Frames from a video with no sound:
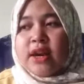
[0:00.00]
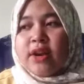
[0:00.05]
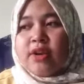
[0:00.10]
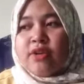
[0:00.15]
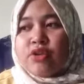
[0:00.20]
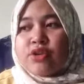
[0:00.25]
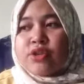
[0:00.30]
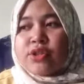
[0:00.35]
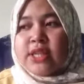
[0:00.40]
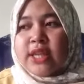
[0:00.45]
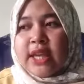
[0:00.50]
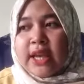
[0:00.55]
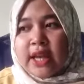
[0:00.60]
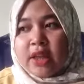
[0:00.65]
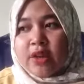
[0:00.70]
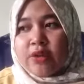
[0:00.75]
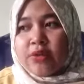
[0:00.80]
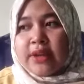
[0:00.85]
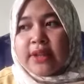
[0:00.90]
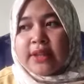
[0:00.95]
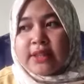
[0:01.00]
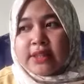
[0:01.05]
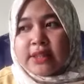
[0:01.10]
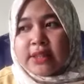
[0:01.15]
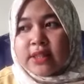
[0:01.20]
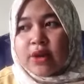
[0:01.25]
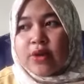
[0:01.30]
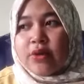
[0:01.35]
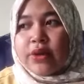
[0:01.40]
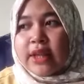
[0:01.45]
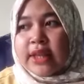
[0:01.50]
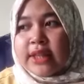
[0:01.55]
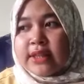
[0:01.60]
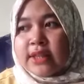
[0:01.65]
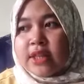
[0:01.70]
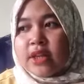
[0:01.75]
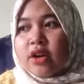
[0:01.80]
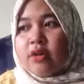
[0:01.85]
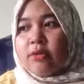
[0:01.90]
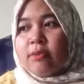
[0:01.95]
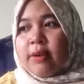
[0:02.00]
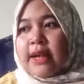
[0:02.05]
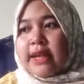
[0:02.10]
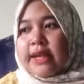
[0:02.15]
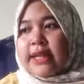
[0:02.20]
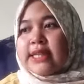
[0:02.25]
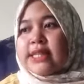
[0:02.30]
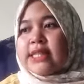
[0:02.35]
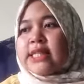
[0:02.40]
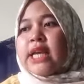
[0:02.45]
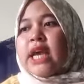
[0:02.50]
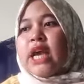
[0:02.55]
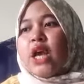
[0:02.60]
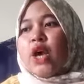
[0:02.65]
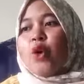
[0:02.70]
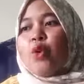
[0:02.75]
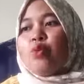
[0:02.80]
they are used TL oriented or biased,